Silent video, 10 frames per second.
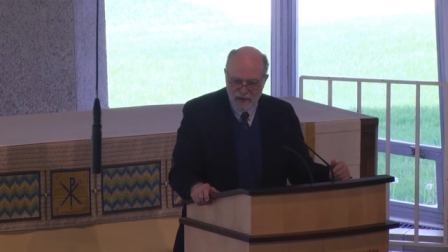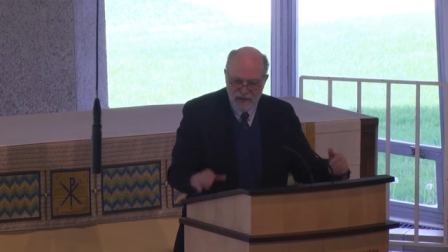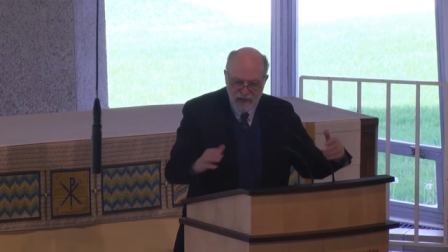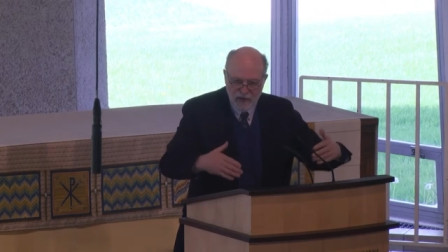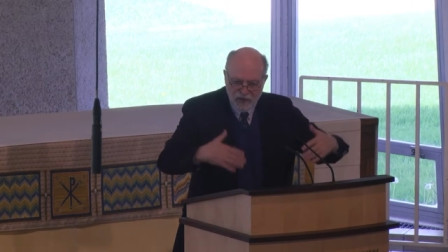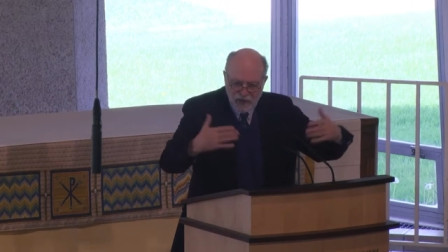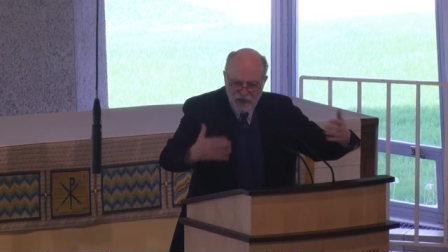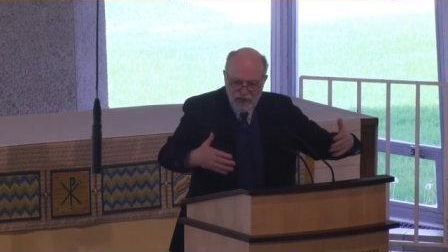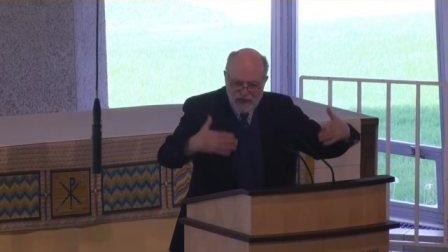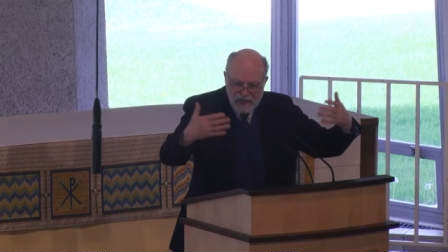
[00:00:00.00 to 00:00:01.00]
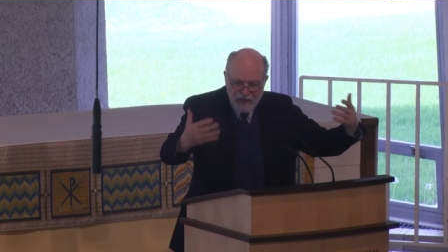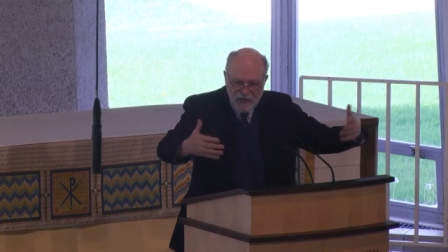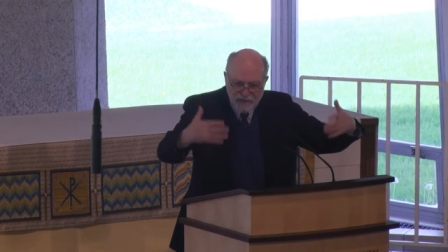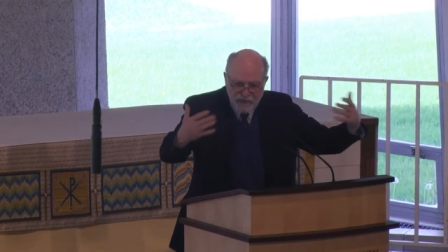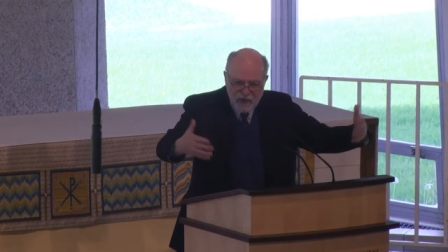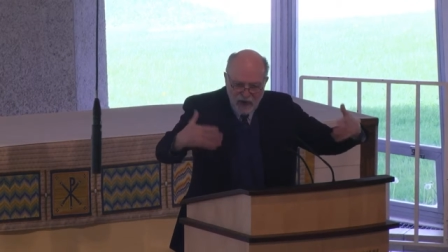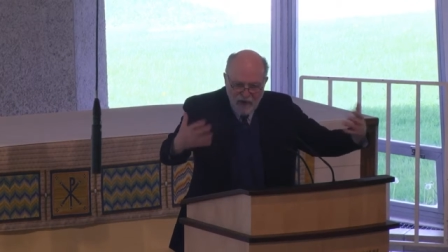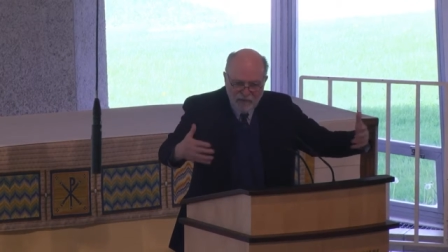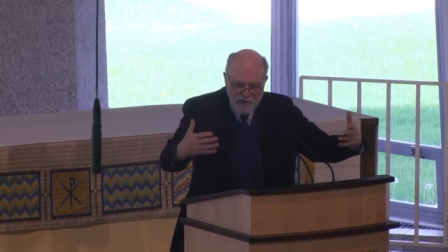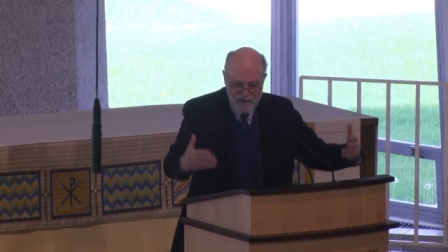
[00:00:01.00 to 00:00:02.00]
that there is a season for
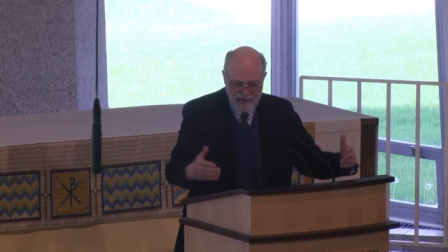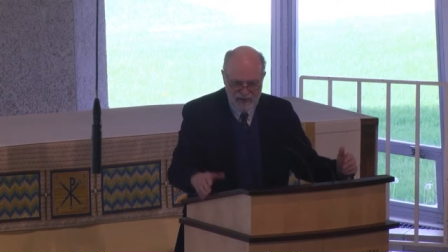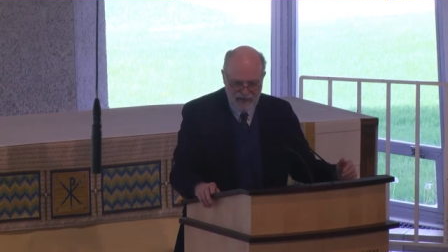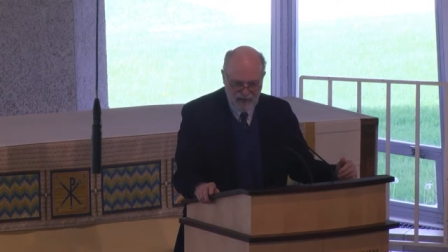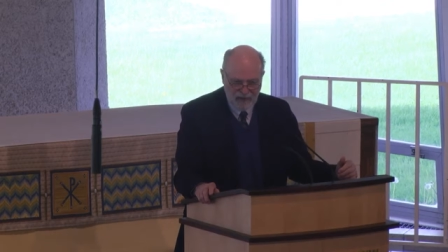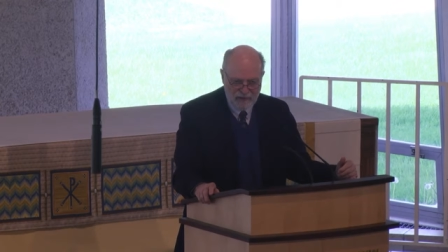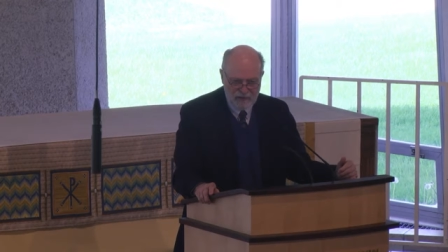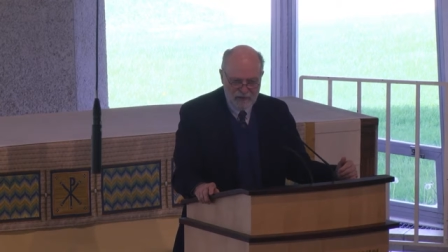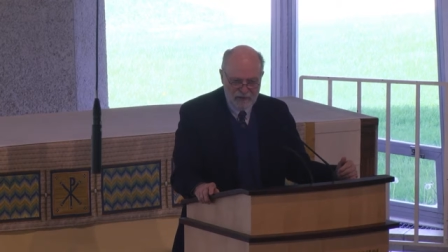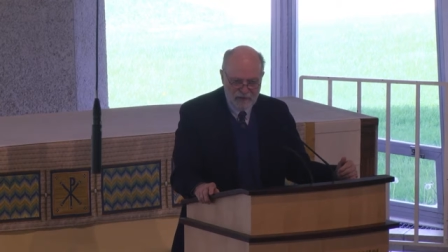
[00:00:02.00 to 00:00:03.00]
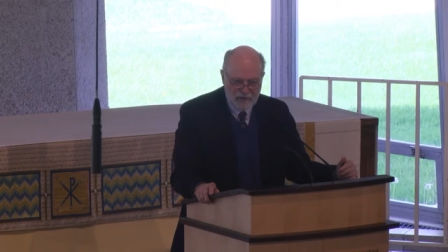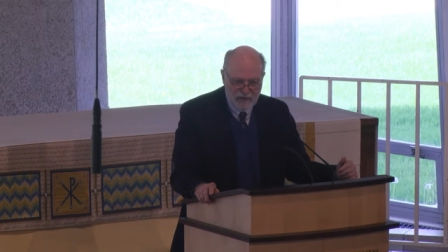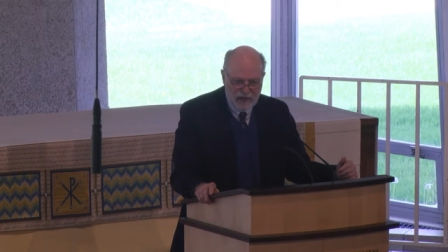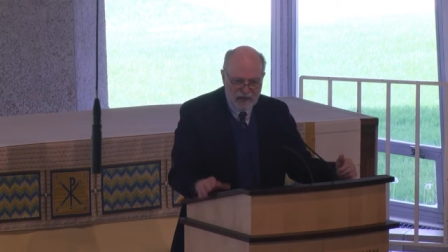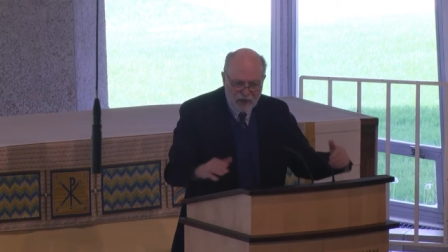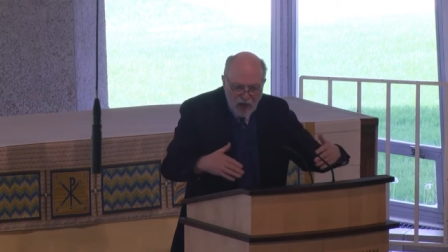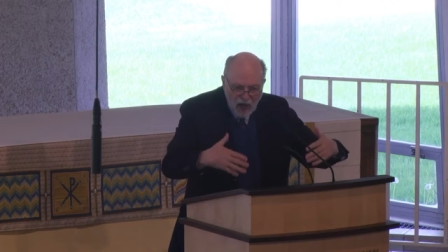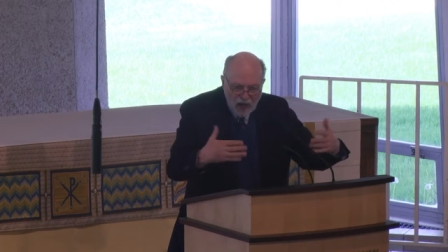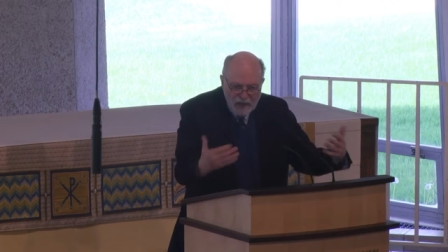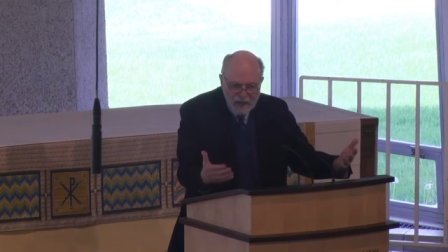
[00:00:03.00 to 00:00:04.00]
everything, and
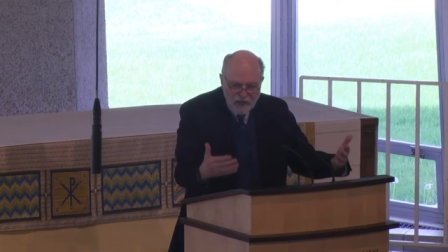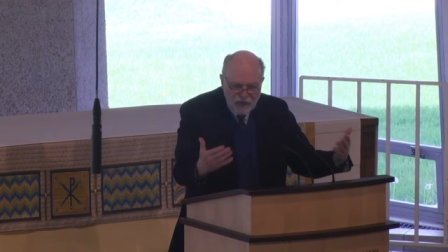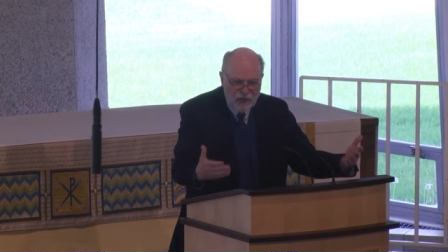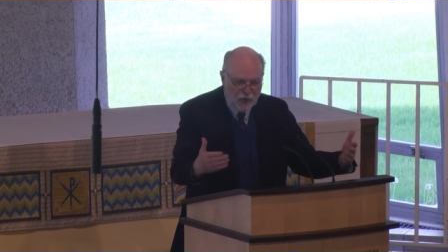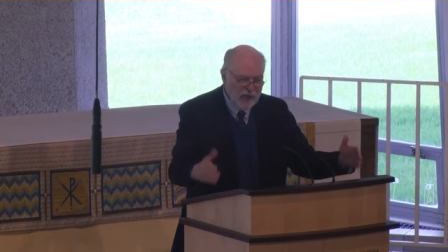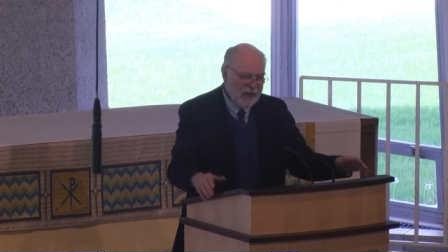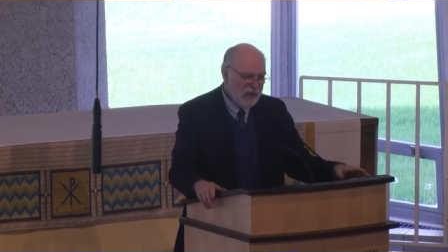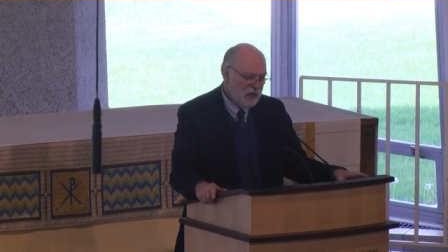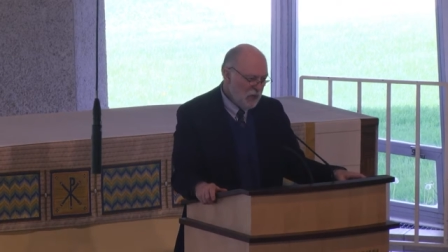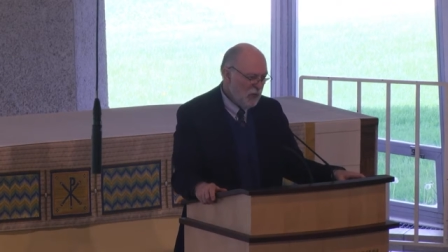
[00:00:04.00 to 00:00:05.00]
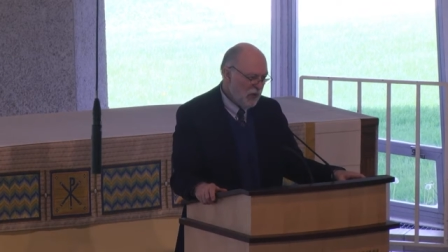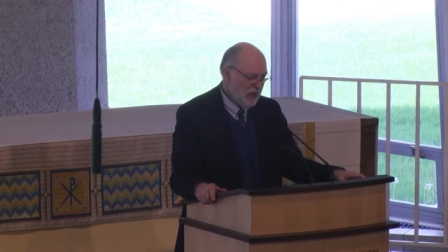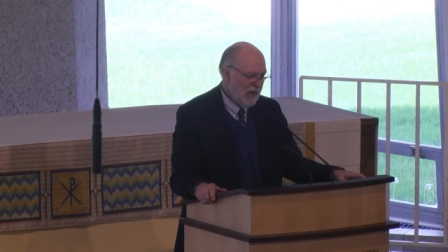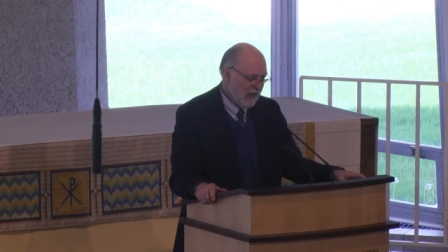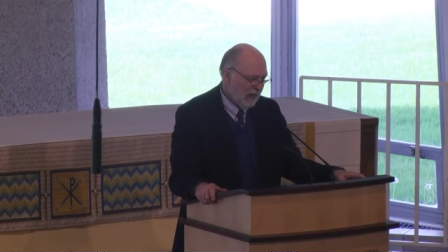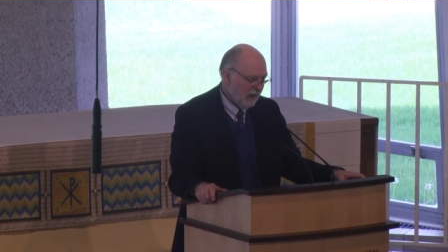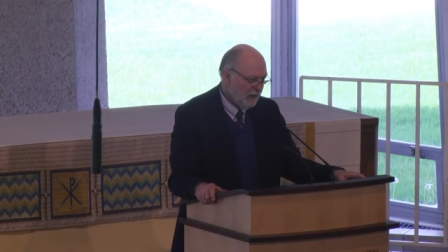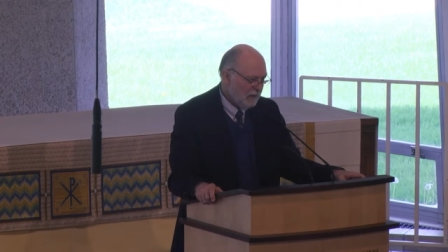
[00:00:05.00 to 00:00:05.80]
God is doing a new thing.